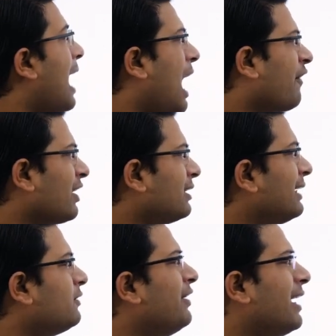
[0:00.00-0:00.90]
After
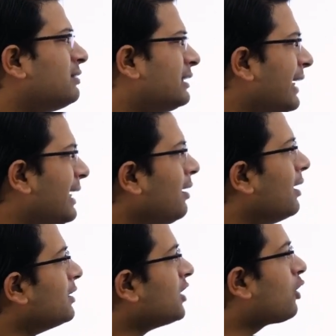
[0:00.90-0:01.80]
this, we have seen
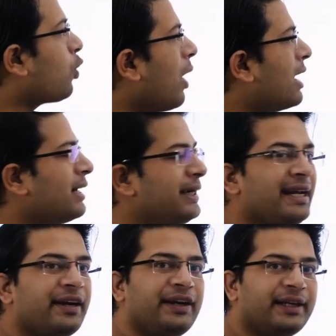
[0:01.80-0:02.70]
the
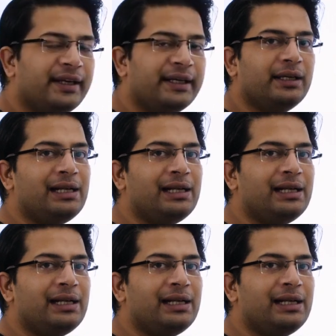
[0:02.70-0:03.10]
quantity written